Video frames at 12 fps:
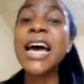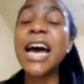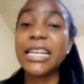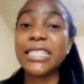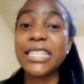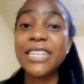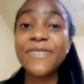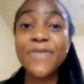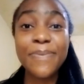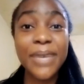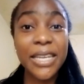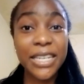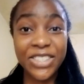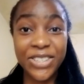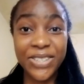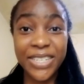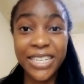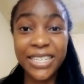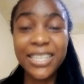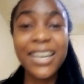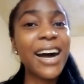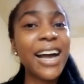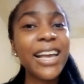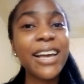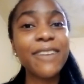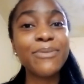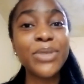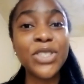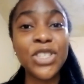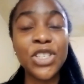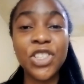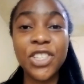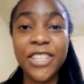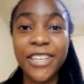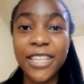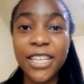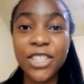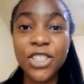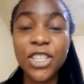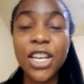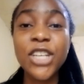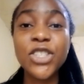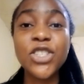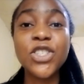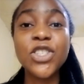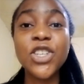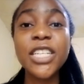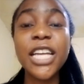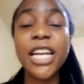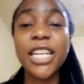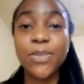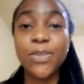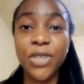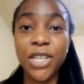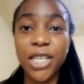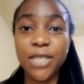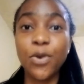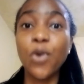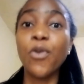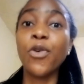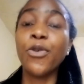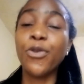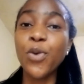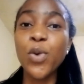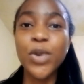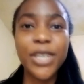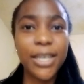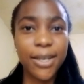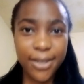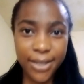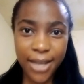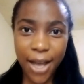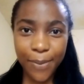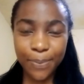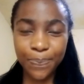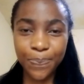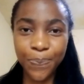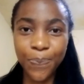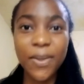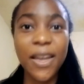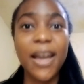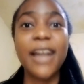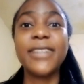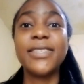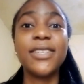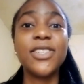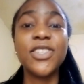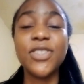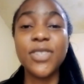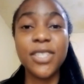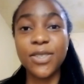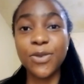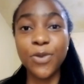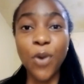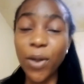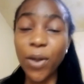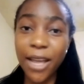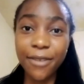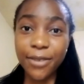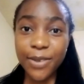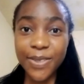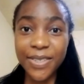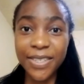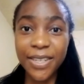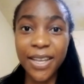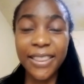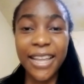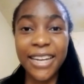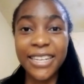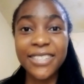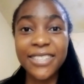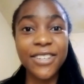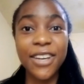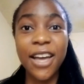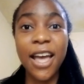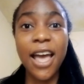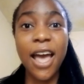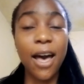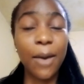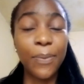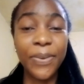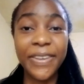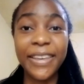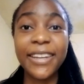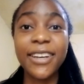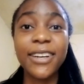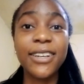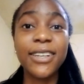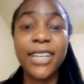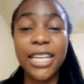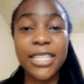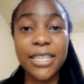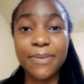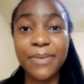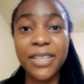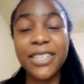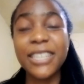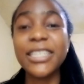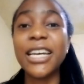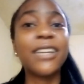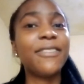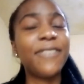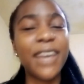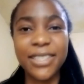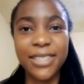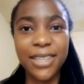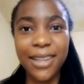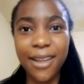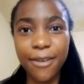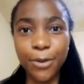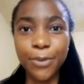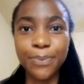Aside from being a student, I have been teaching English to non-English speakers for over 4 years now. I teach students of all levels, that is, a beginner, intermediate, and advanced level.